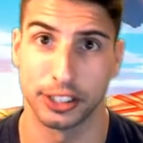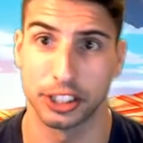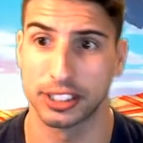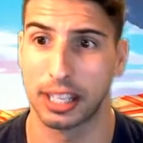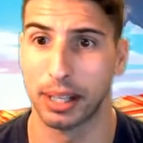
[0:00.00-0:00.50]
He
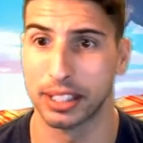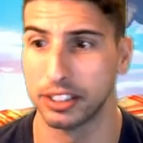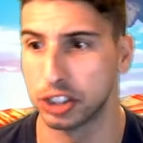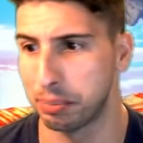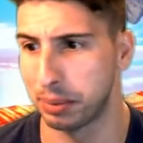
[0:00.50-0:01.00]
just came out in
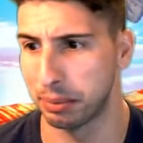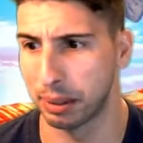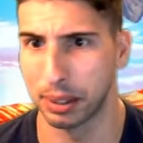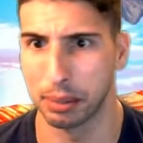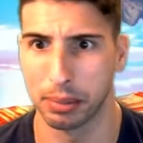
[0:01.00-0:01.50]
JP
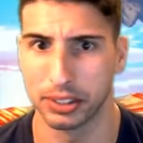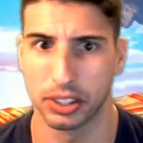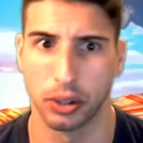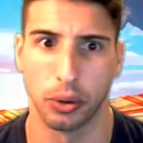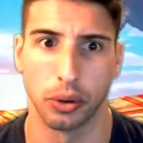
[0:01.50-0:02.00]
maybe a month
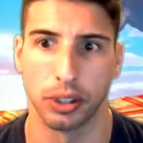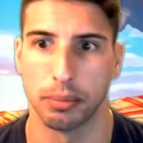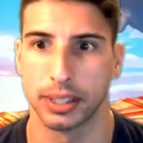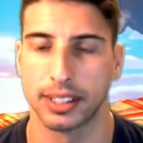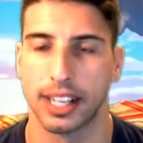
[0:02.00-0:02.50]
ago or a
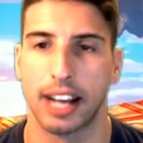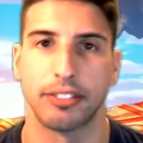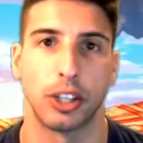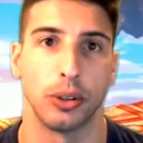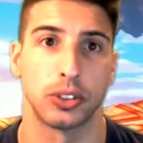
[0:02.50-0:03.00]
month and a half ago.